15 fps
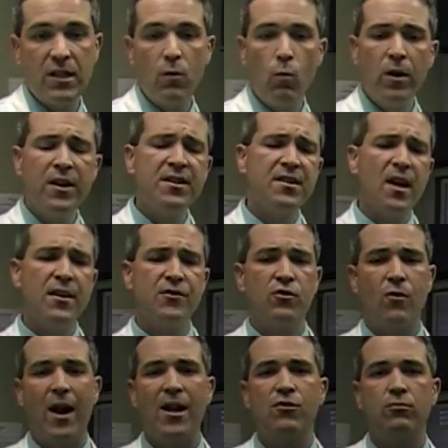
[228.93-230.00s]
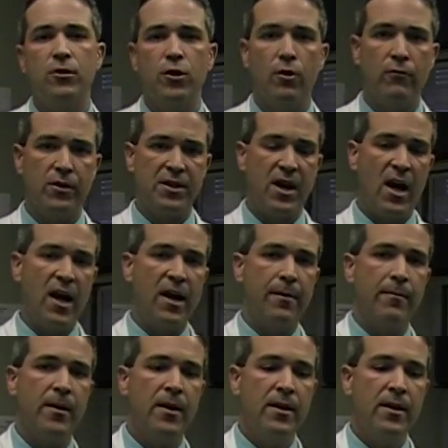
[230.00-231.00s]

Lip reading: And what it does gradually over time,